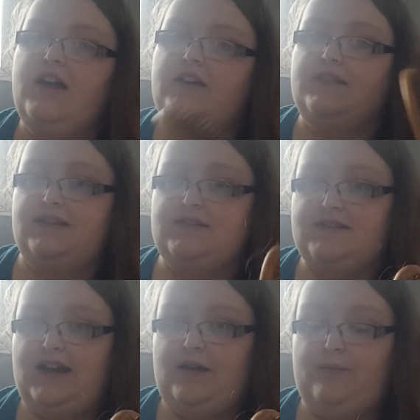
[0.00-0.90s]
That doesn't
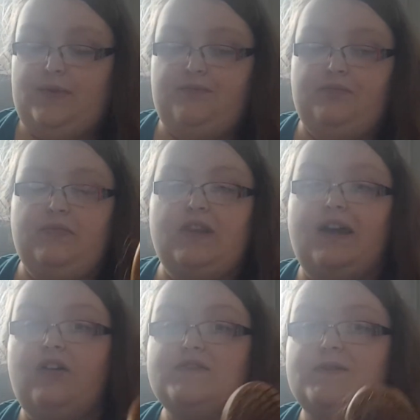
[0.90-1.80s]
happen.
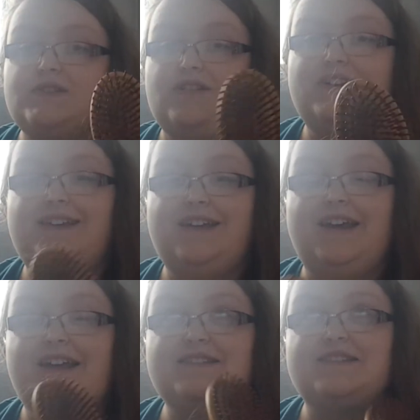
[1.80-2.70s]
Also,
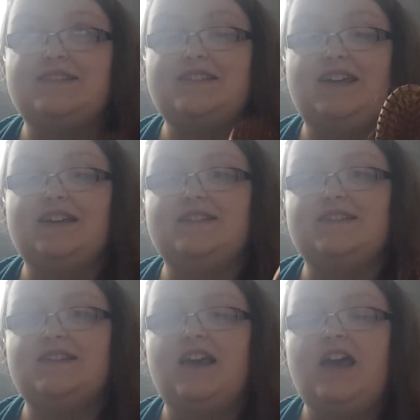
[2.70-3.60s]
it
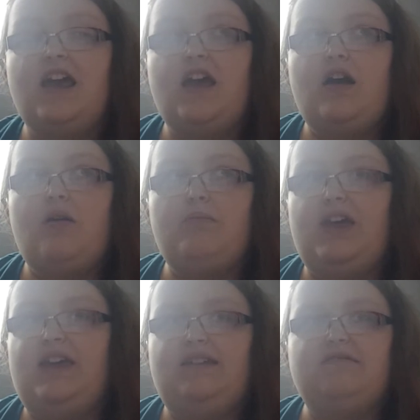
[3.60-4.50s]
takes
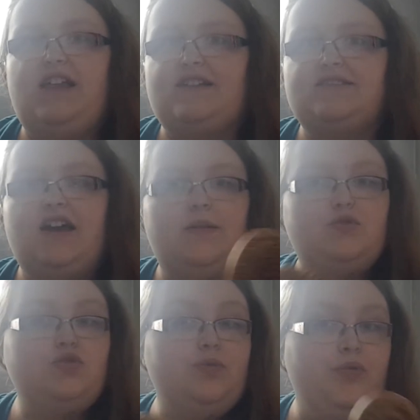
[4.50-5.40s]
me less time
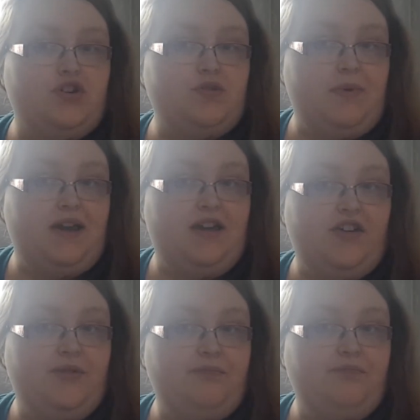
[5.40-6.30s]
to brush my hair